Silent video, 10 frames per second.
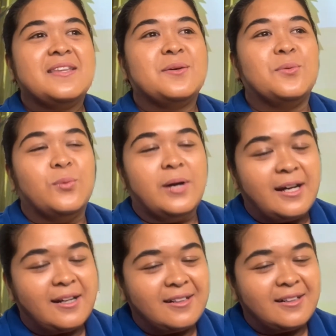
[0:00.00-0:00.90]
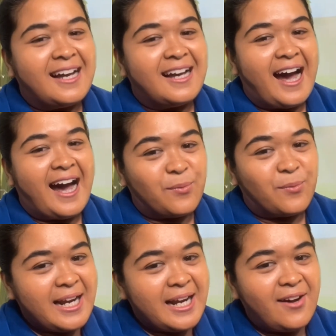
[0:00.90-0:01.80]
well, I went
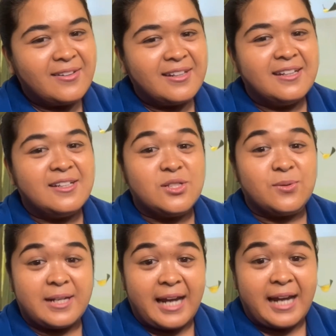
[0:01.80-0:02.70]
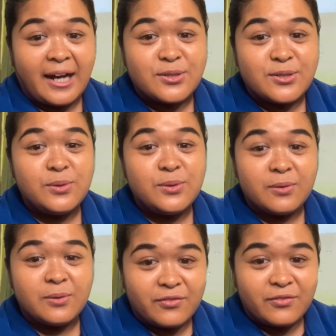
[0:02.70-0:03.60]
out to an actual
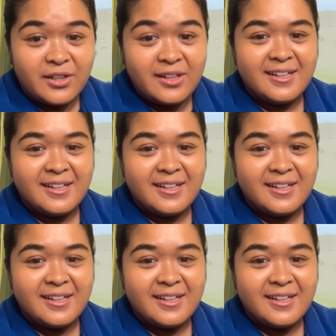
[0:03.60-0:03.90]
river